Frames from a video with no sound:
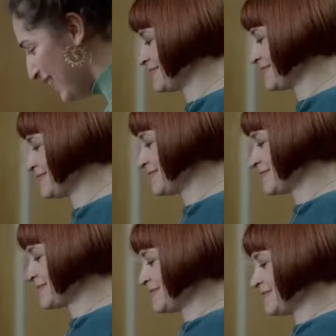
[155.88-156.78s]

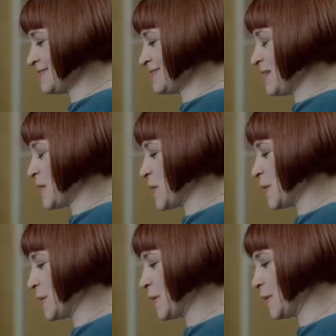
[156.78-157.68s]

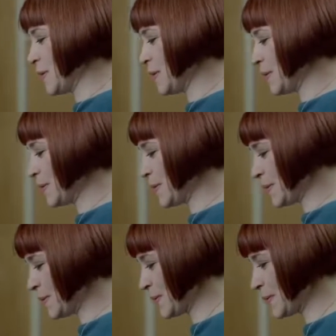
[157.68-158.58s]

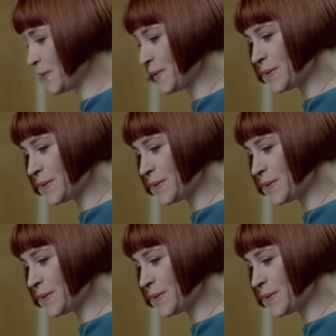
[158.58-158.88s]
(silence)